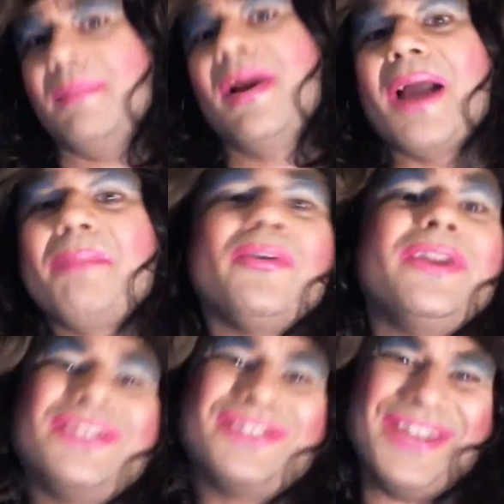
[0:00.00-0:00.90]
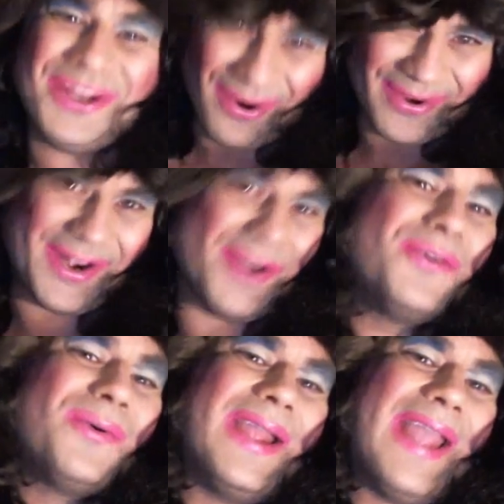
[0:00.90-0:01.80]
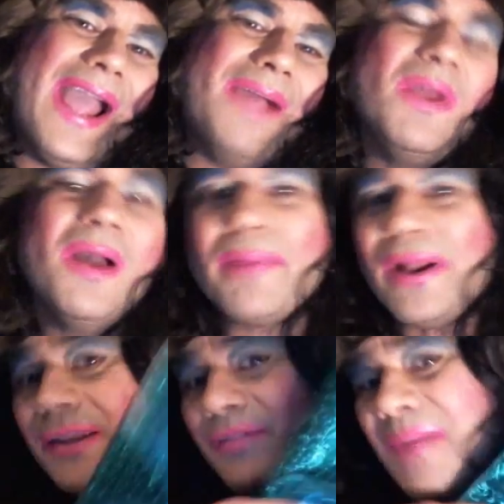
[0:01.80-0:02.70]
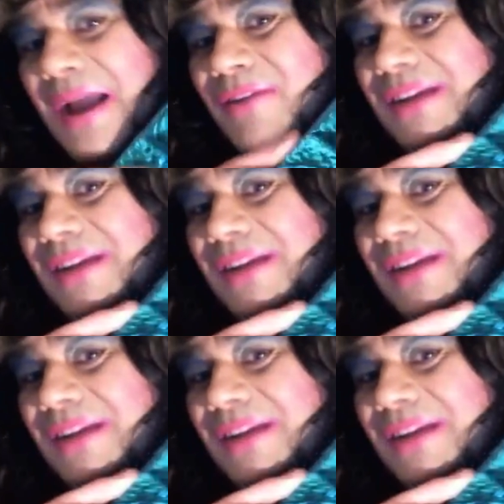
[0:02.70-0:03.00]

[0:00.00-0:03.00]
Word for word: I'm, I'm pretty sure you already know who I am, but I'll give you my